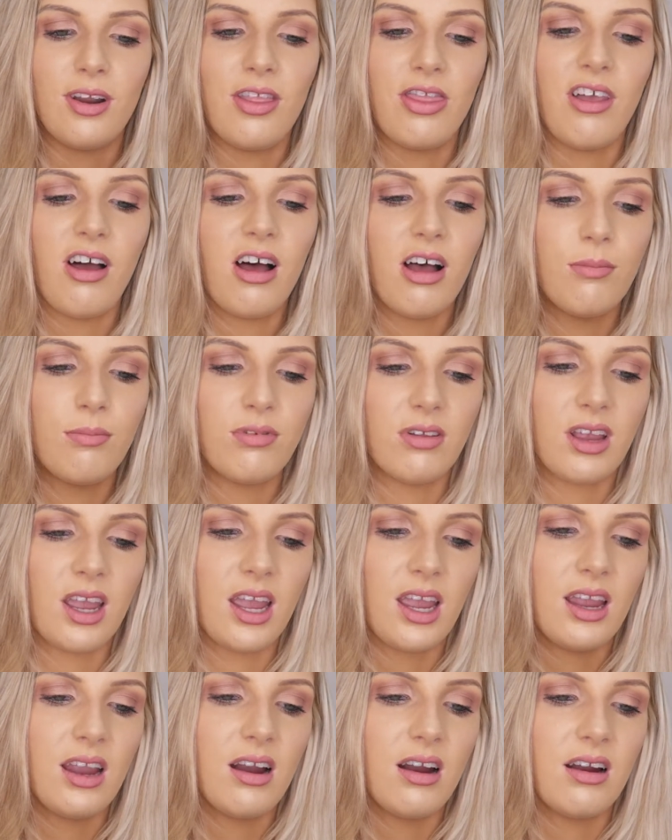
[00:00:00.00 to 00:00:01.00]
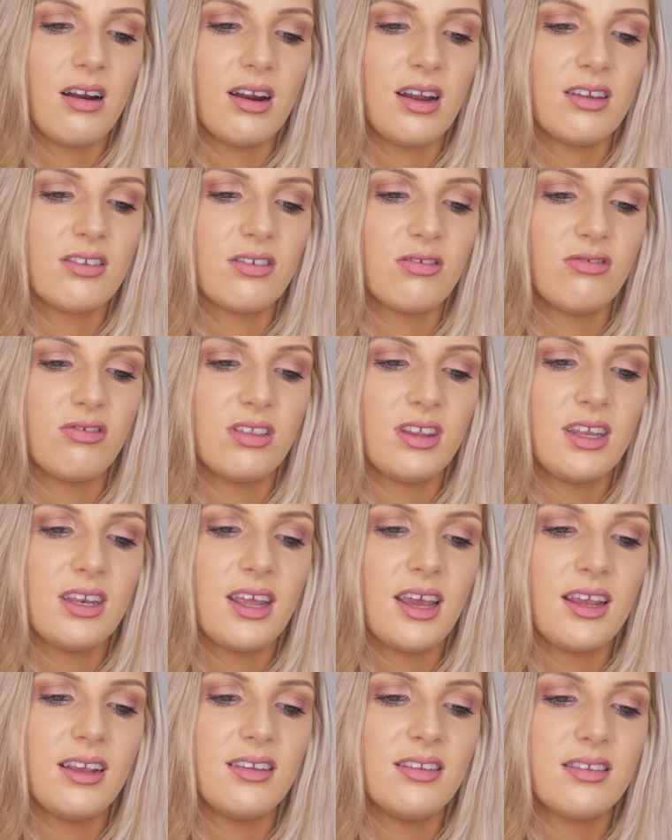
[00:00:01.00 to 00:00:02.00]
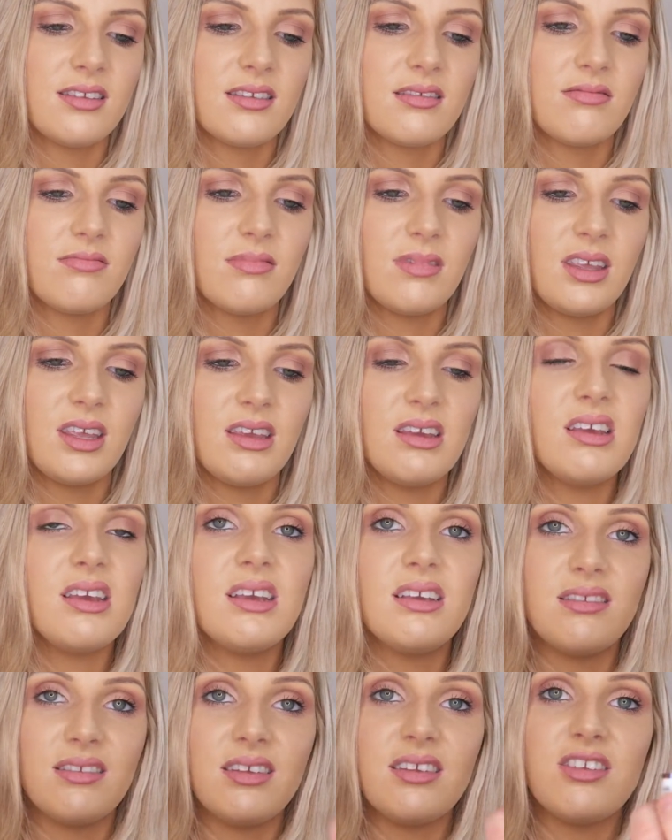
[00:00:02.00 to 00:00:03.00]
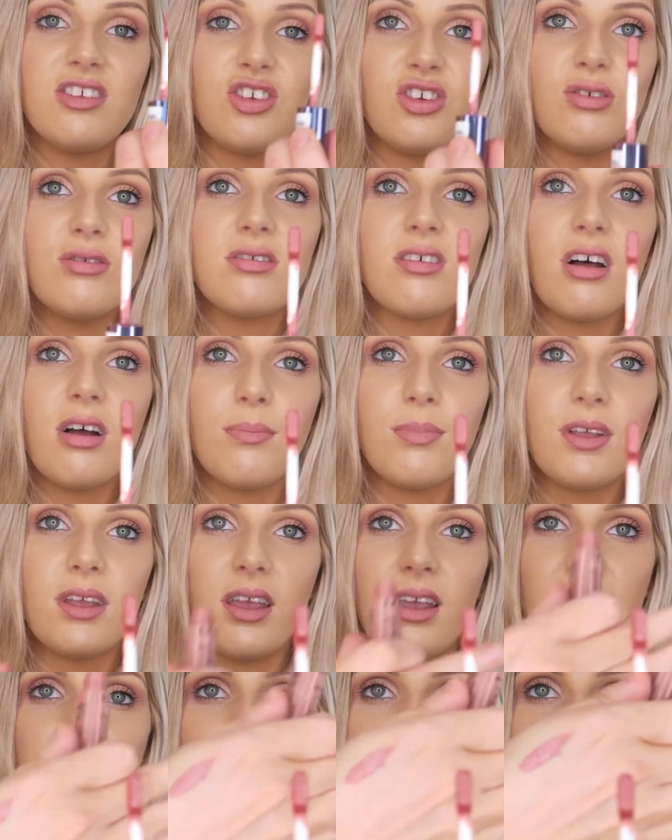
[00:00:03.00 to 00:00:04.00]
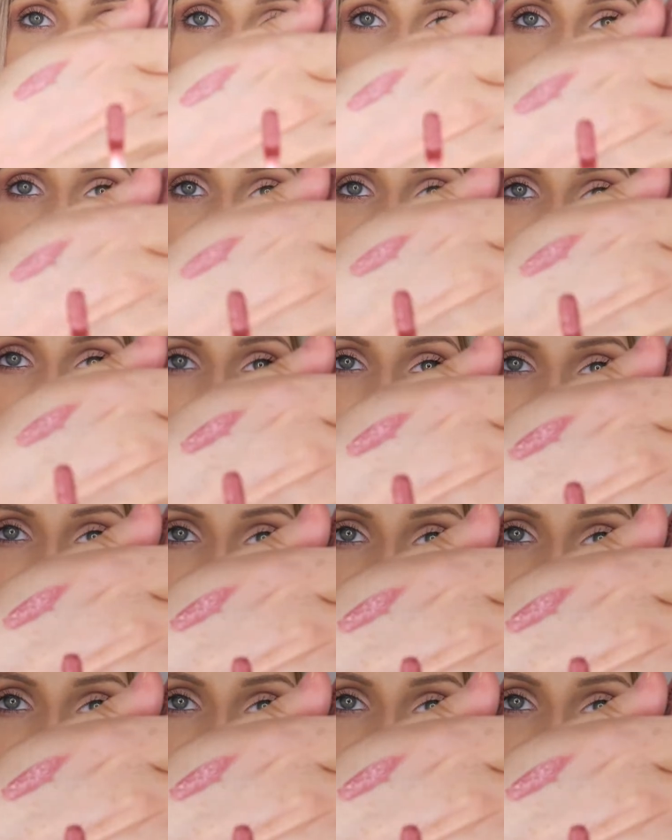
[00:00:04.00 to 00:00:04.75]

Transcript: And the applicator, it's a really nice, easy to use applicator as well.